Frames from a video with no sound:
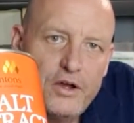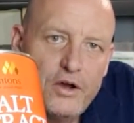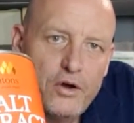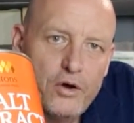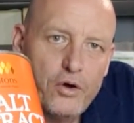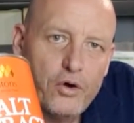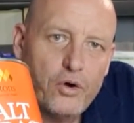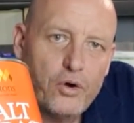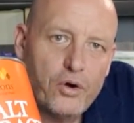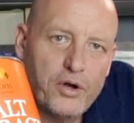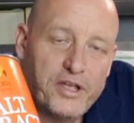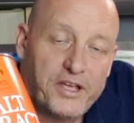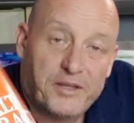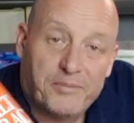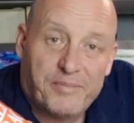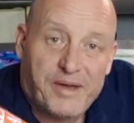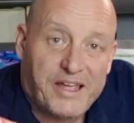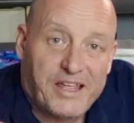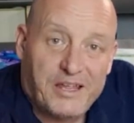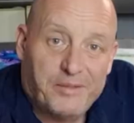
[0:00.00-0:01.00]
or you can
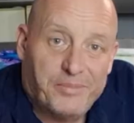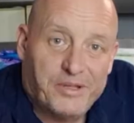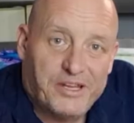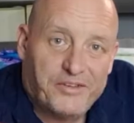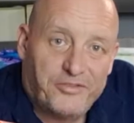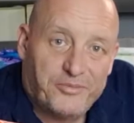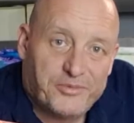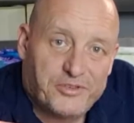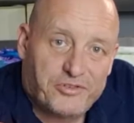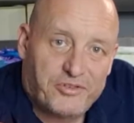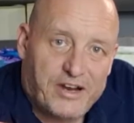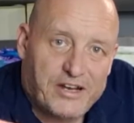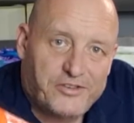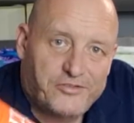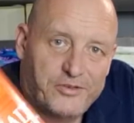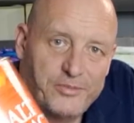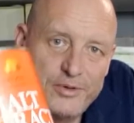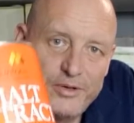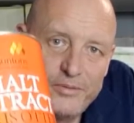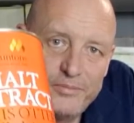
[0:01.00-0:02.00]
make your beer from scratch
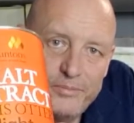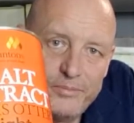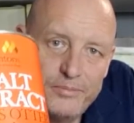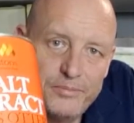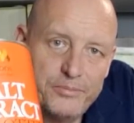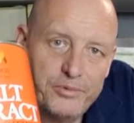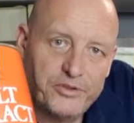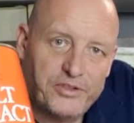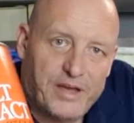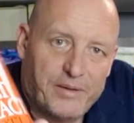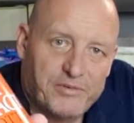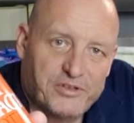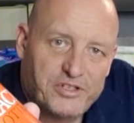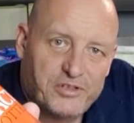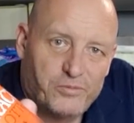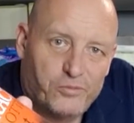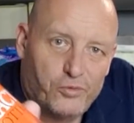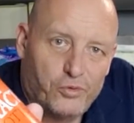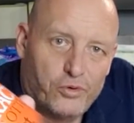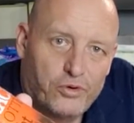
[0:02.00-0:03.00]
from it. Put that with
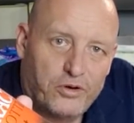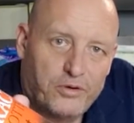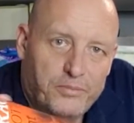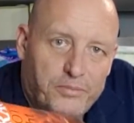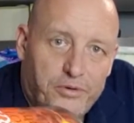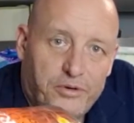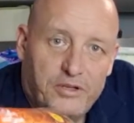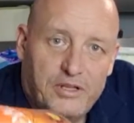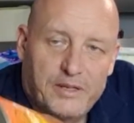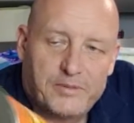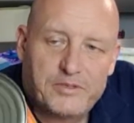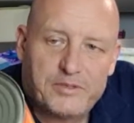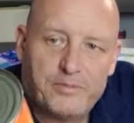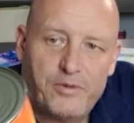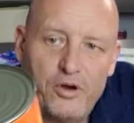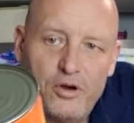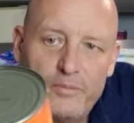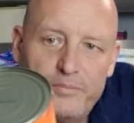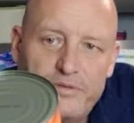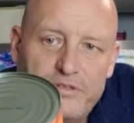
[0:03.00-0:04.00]
some water and boil up some
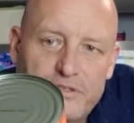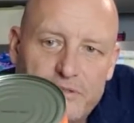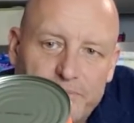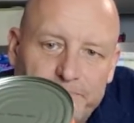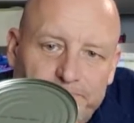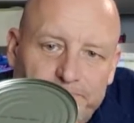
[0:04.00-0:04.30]
hops